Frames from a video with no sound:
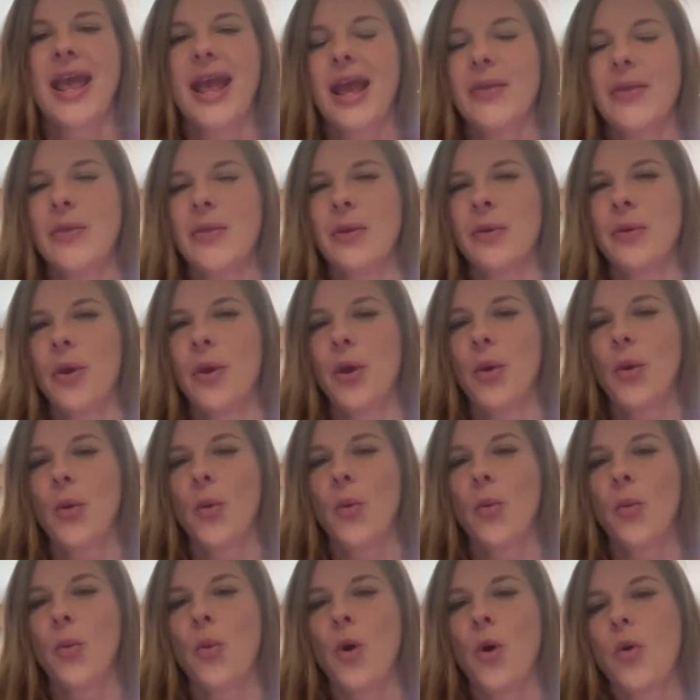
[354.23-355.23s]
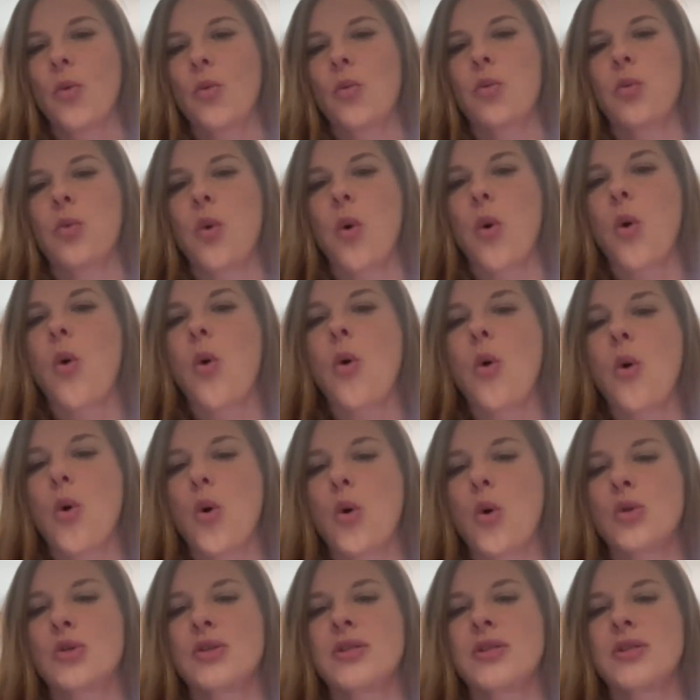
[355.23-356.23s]
And then what
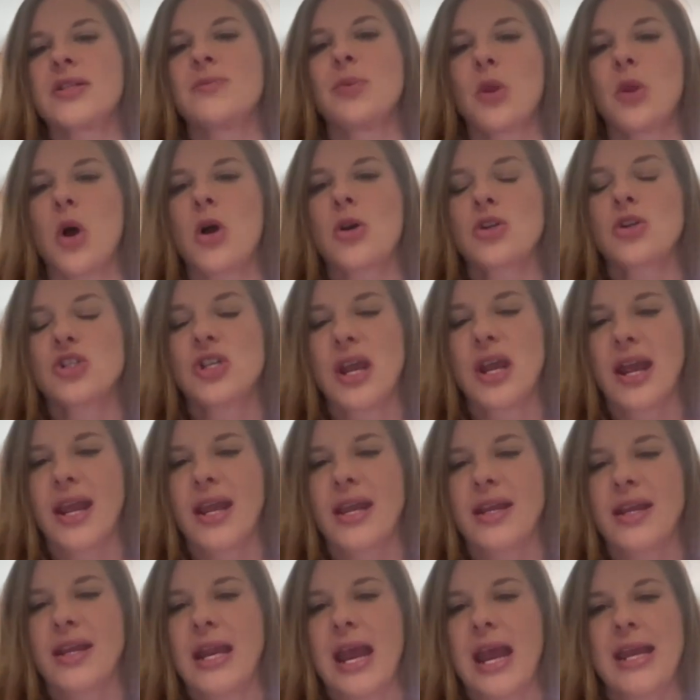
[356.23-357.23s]
role does blockchain